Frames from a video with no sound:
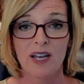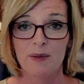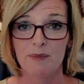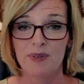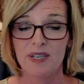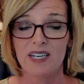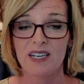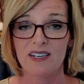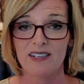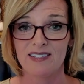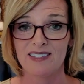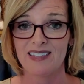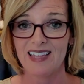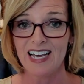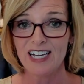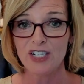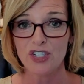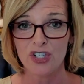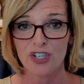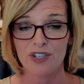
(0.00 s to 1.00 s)
because
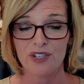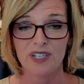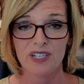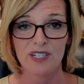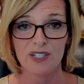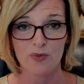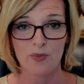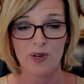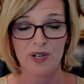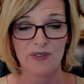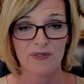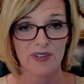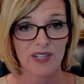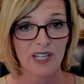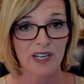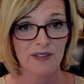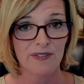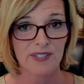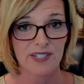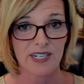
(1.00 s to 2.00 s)
that journey is one of a
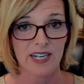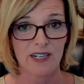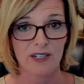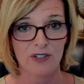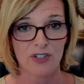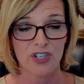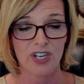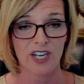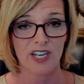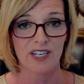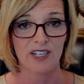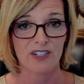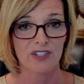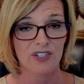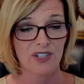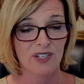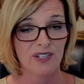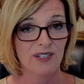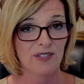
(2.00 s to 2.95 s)
lifestyle change.